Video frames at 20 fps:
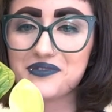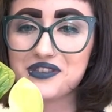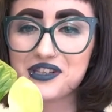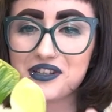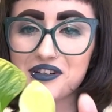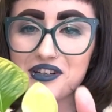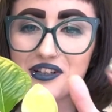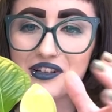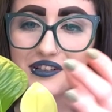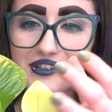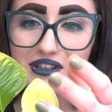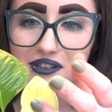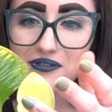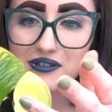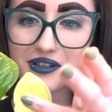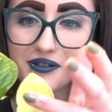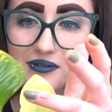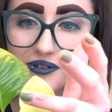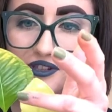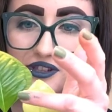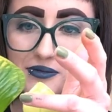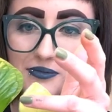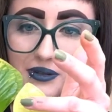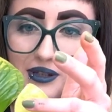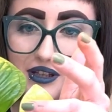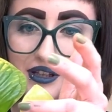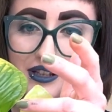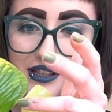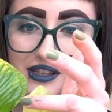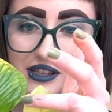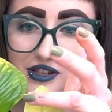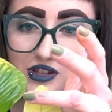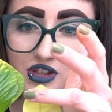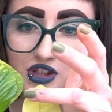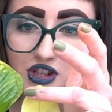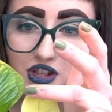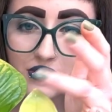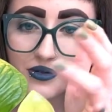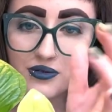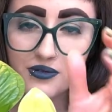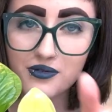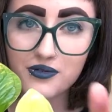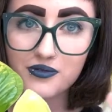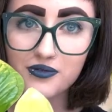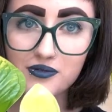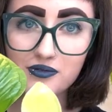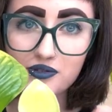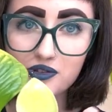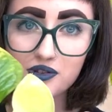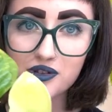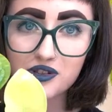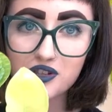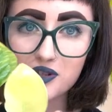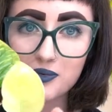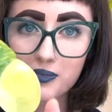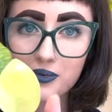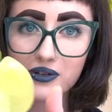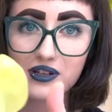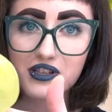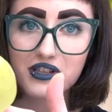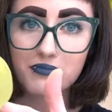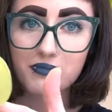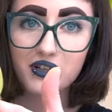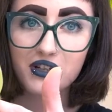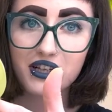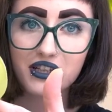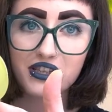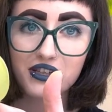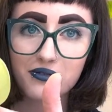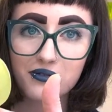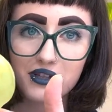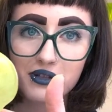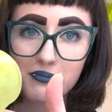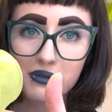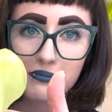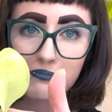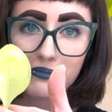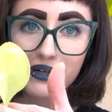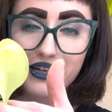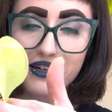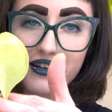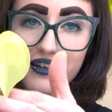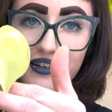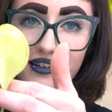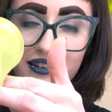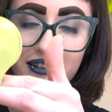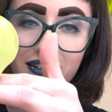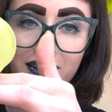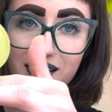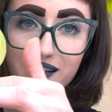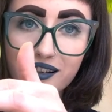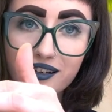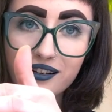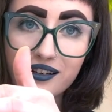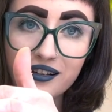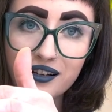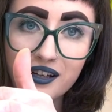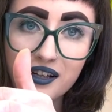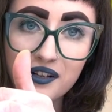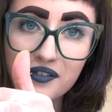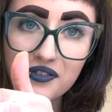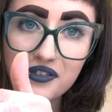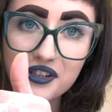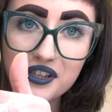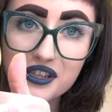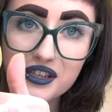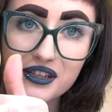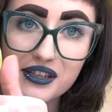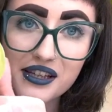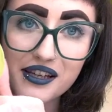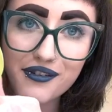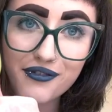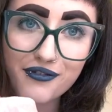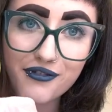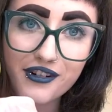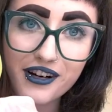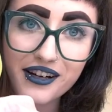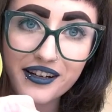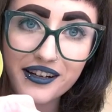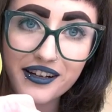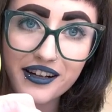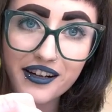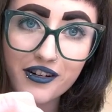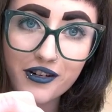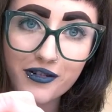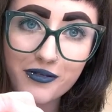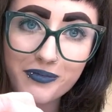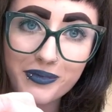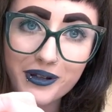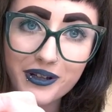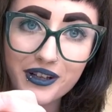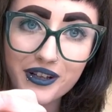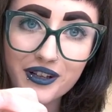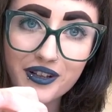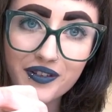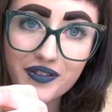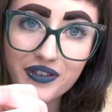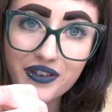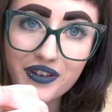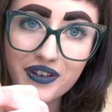So yeah, I don't really want to be this dew for transpiration, but I don't want to be manhandling this leaf right now, but